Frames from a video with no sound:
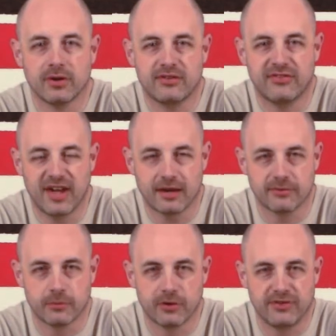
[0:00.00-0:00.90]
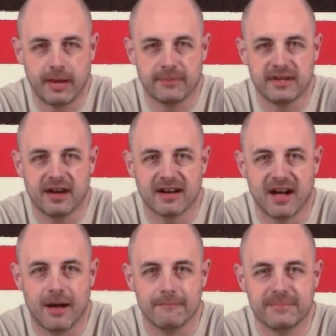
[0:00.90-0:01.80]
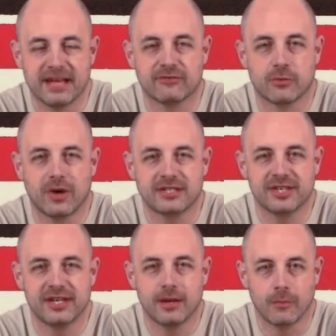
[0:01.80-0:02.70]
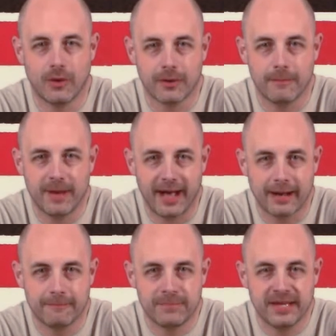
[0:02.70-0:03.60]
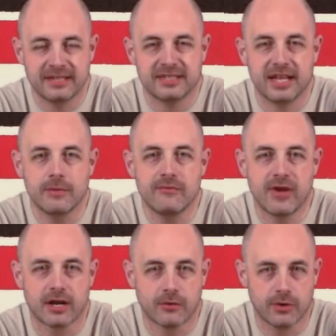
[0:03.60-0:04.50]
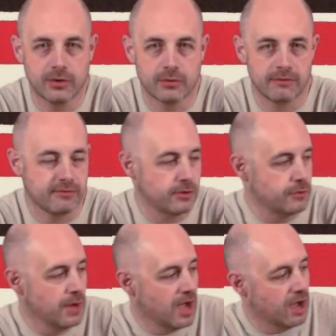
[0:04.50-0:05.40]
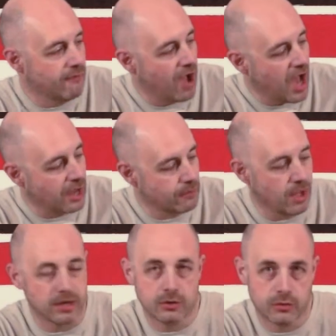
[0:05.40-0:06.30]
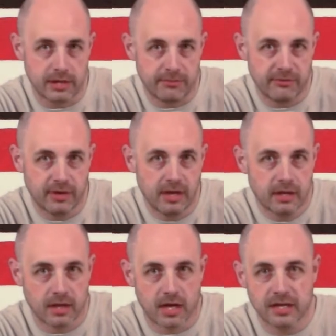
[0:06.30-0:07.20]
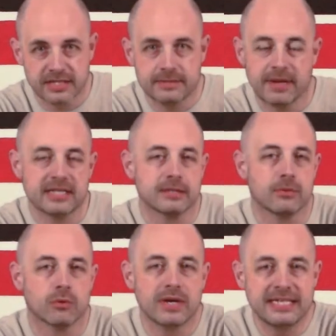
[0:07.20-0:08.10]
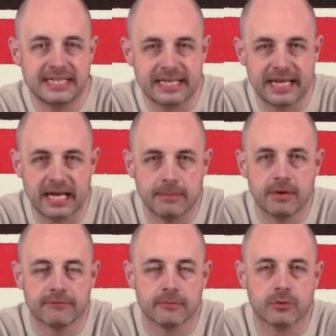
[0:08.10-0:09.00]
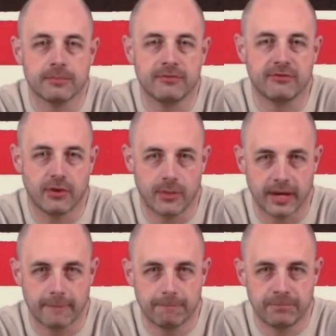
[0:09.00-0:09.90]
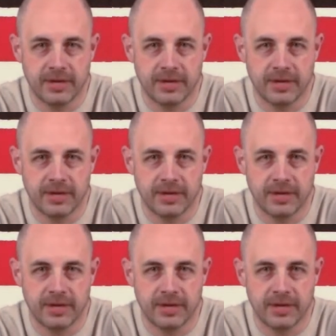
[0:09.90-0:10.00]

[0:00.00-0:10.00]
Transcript: everyone, it's Tox from CritsHappen.com. Thanks for watching and welcome back. Today we've got a critical review of Hot Rod Creeps, the customizable racing game from Cryptozoic.